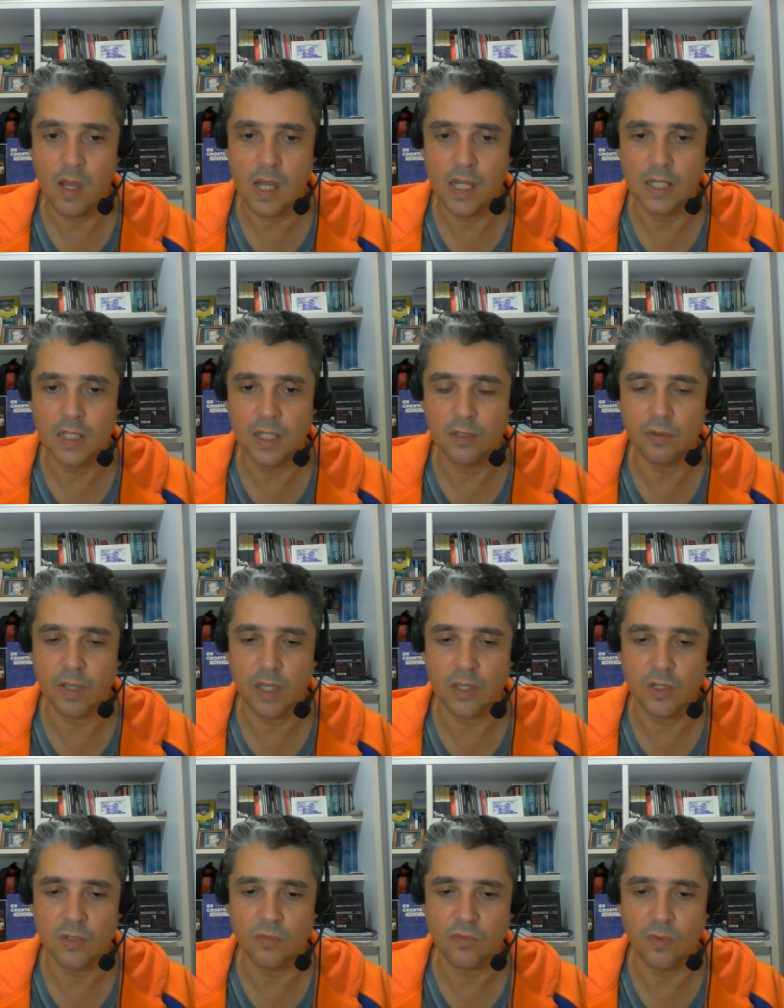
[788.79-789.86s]
an
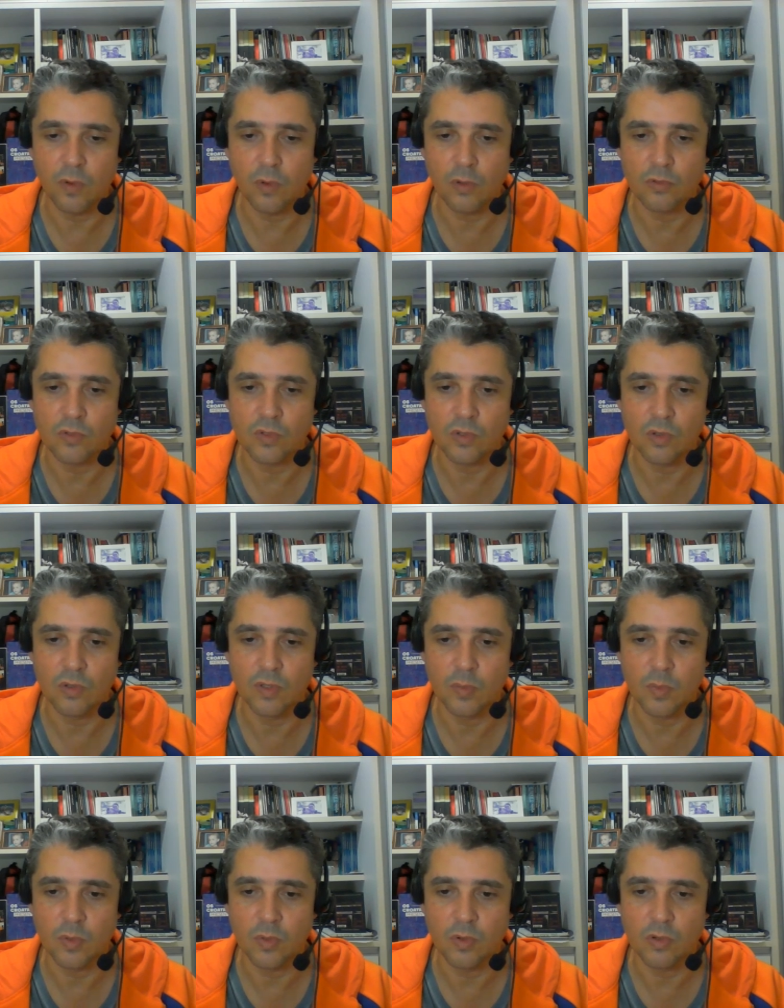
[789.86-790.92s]
education focused on the
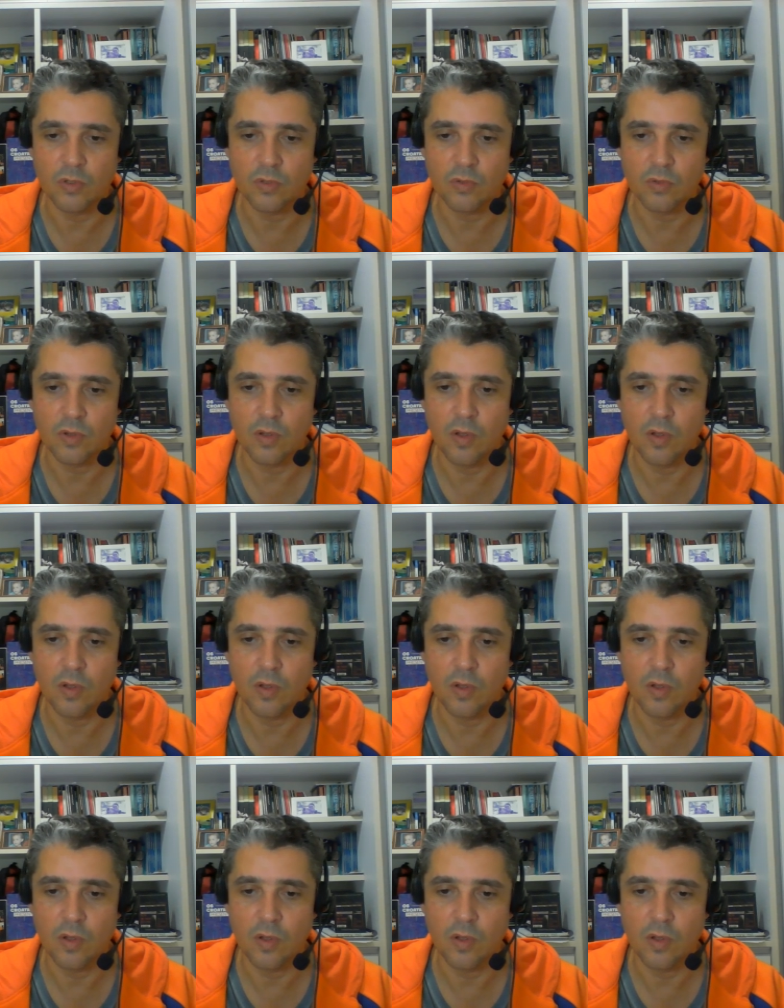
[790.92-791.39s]
production